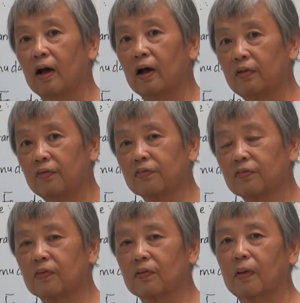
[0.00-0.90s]
his
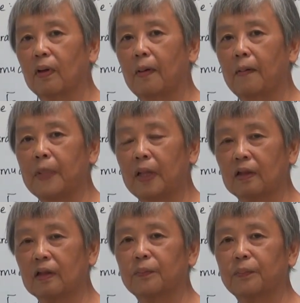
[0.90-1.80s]

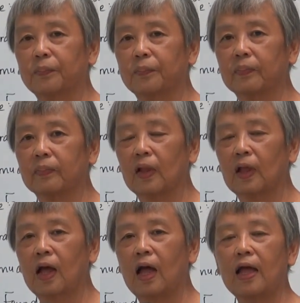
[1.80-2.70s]
mother.
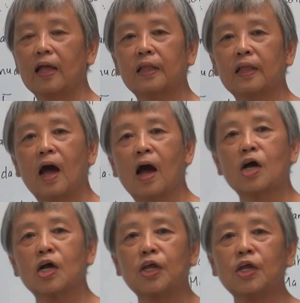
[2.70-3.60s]
And
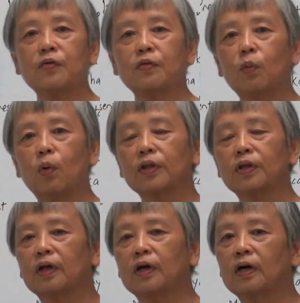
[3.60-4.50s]
he
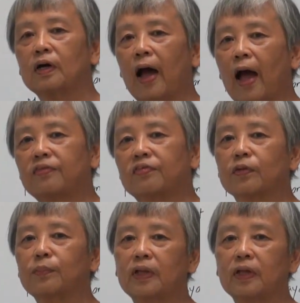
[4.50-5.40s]
rewarded her
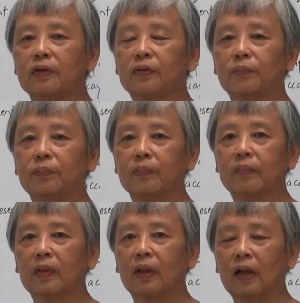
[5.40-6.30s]
handsomely.
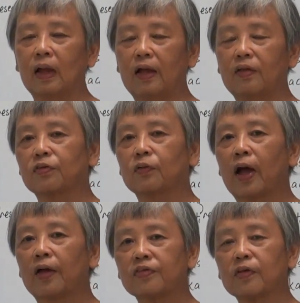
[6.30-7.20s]
And so
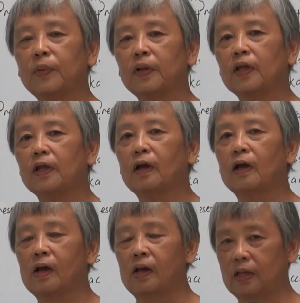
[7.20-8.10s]
handsomely,
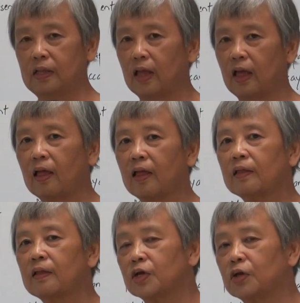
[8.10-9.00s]
in the
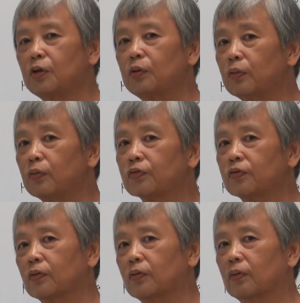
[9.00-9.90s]
end, she used
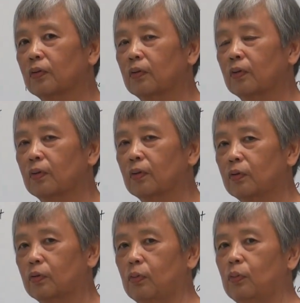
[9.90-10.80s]

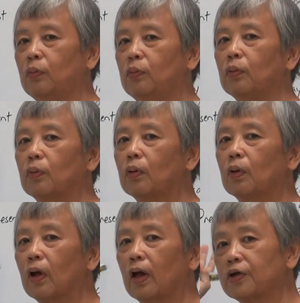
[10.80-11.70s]
to
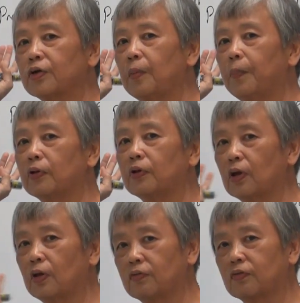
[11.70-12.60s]
actually
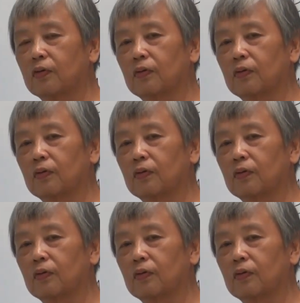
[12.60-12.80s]
purchase